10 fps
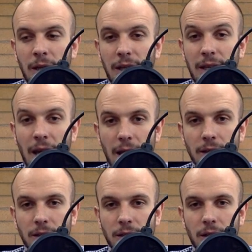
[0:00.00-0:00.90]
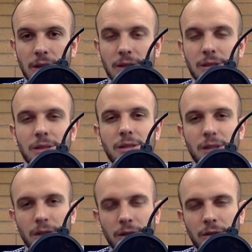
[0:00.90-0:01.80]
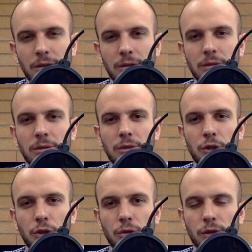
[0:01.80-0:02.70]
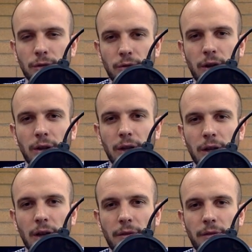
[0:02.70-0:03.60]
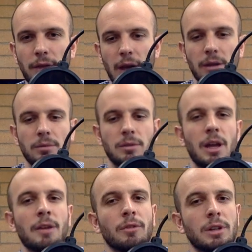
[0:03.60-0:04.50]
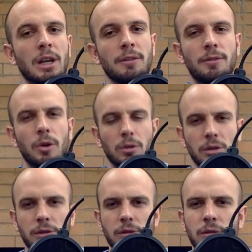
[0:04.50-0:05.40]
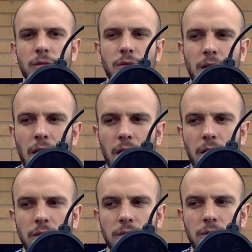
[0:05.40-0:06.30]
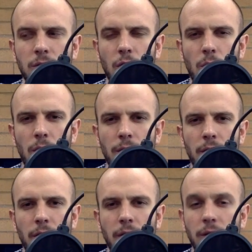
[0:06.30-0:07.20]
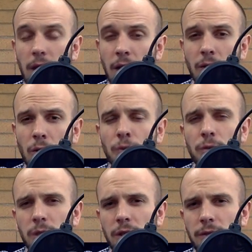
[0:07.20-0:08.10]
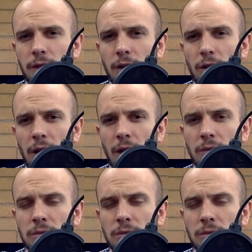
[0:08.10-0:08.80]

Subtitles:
Yet, it's still user-friendly enough that everyday folks can go on there and ultimately figure it out.